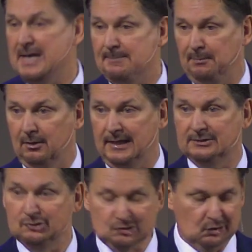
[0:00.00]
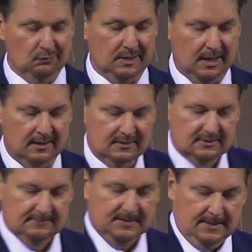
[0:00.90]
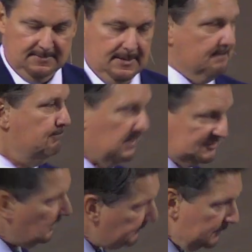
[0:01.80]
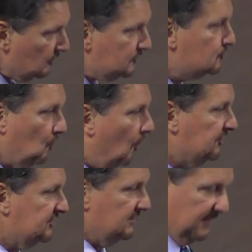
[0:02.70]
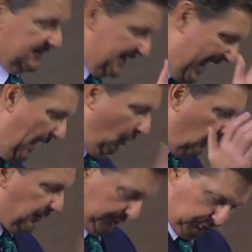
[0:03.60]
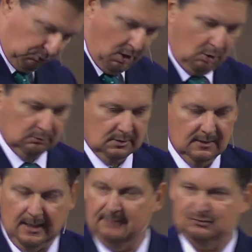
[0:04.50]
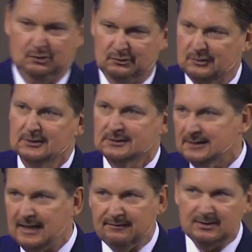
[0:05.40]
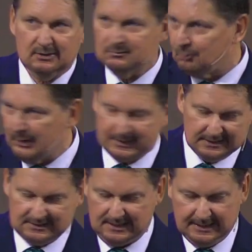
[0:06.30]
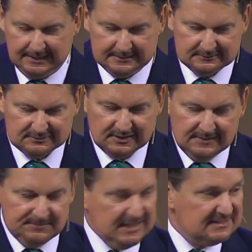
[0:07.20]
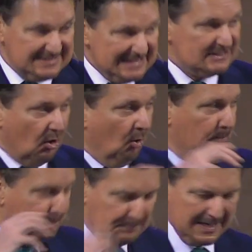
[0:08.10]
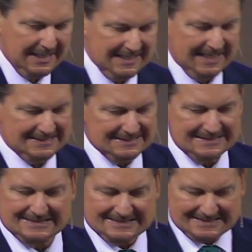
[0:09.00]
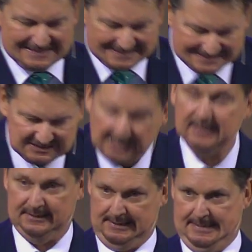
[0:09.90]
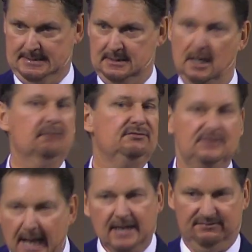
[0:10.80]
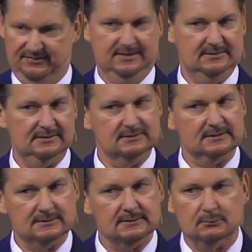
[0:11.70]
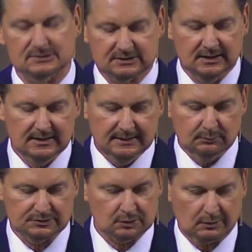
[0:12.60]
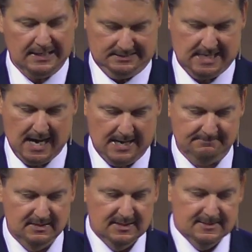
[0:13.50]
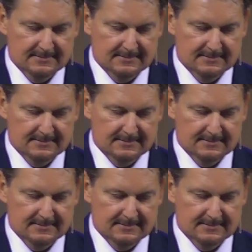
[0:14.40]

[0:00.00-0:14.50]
people in Judah must have been rejoicing that now on the throne, after having wicked kings, is this obedient descendant of David. It was a great time.